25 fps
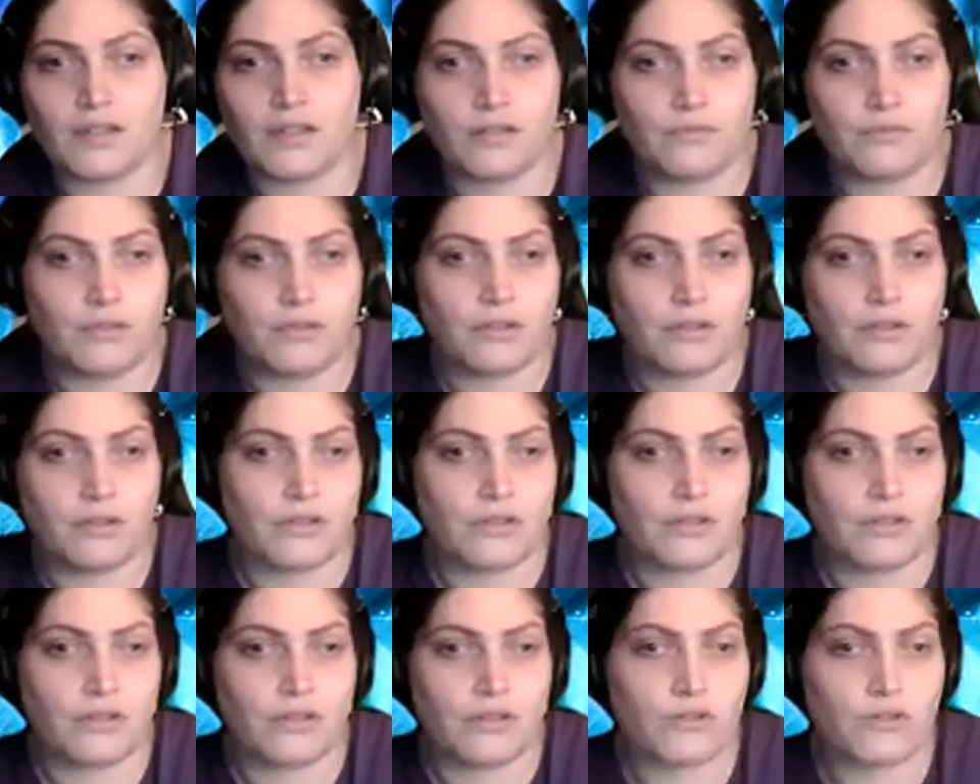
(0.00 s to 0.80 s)
Well,
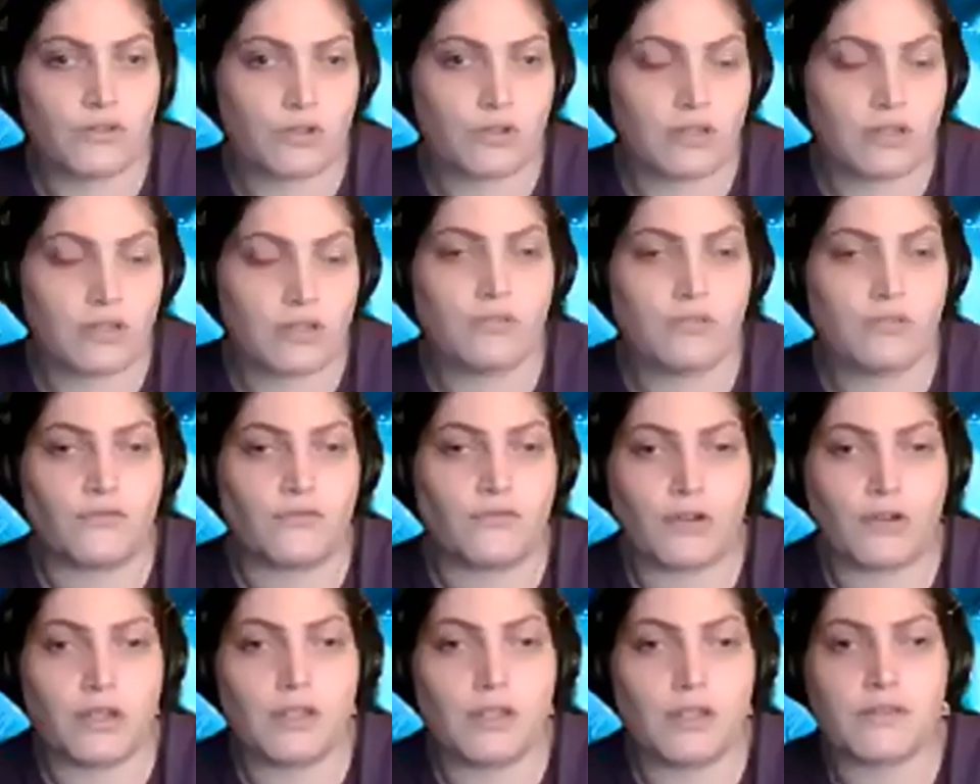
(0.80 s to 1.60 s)
constructive
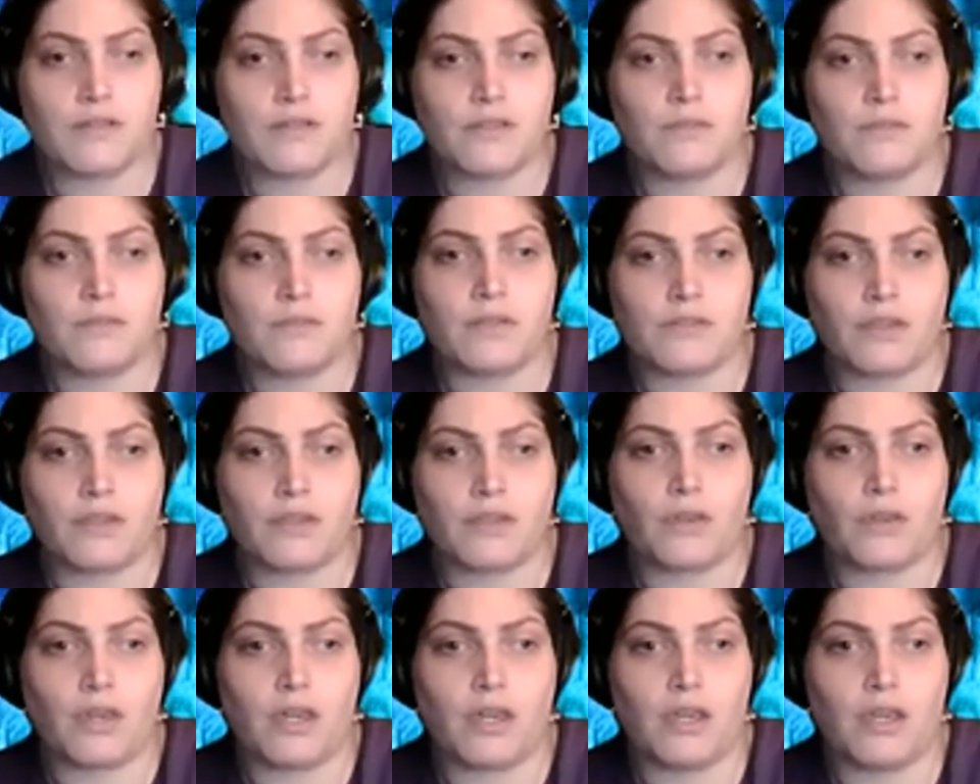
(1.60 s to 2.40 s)
criticism is
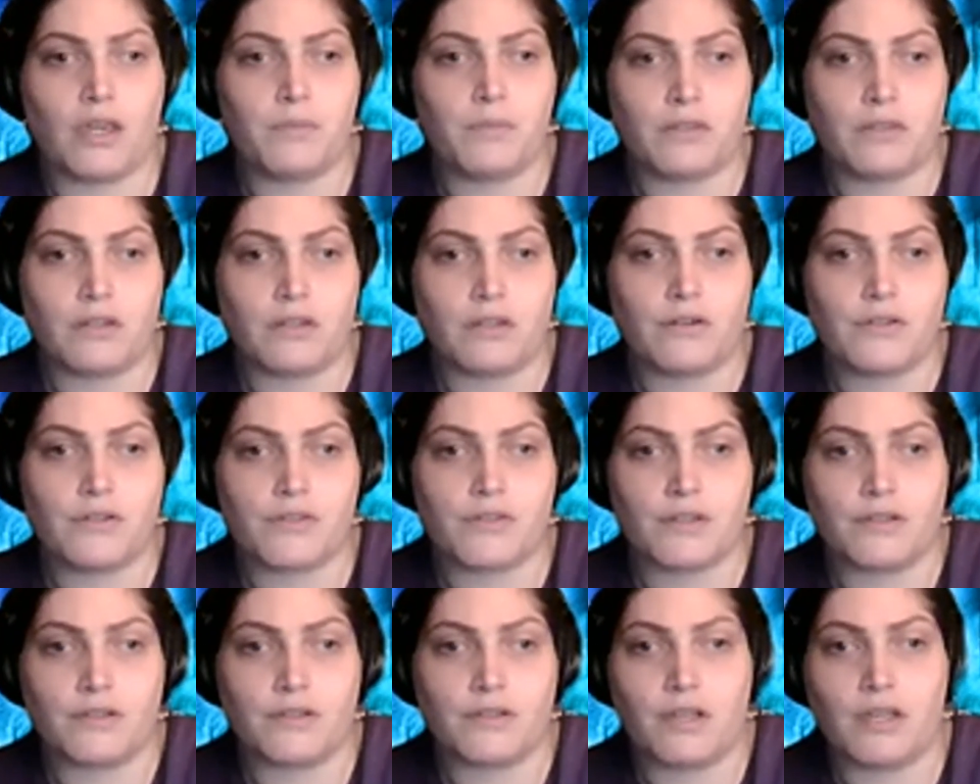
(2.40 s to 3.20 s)
okay, but there is
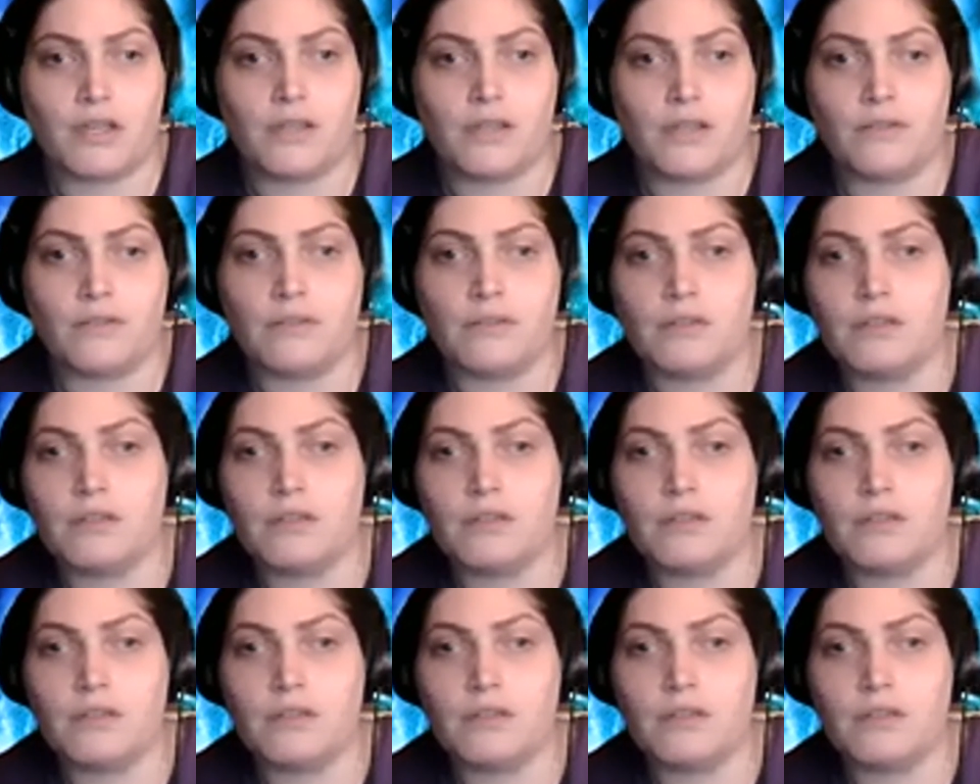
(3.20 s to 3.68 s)
a line.